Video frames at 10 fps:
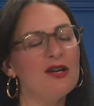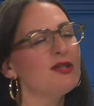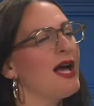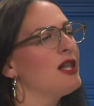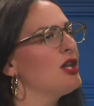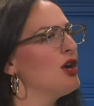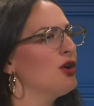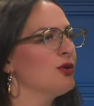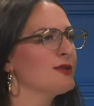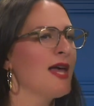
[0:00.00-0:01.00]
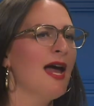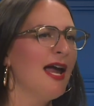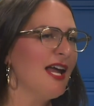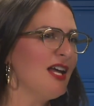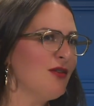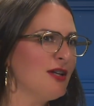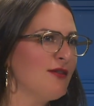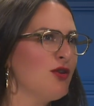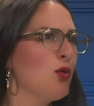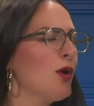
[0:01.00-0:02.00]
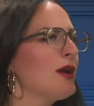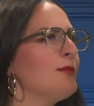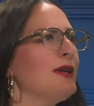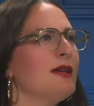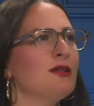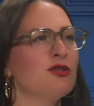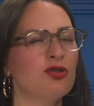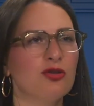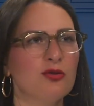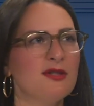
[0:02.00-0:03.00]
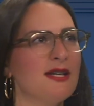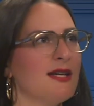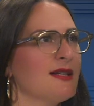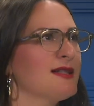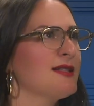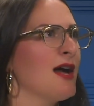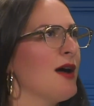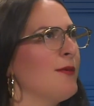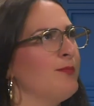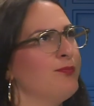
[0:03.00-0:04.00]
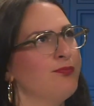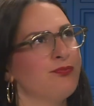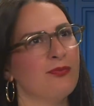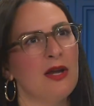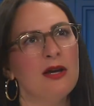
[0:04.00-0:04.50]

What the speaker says: yellows, even if you want to be introducing some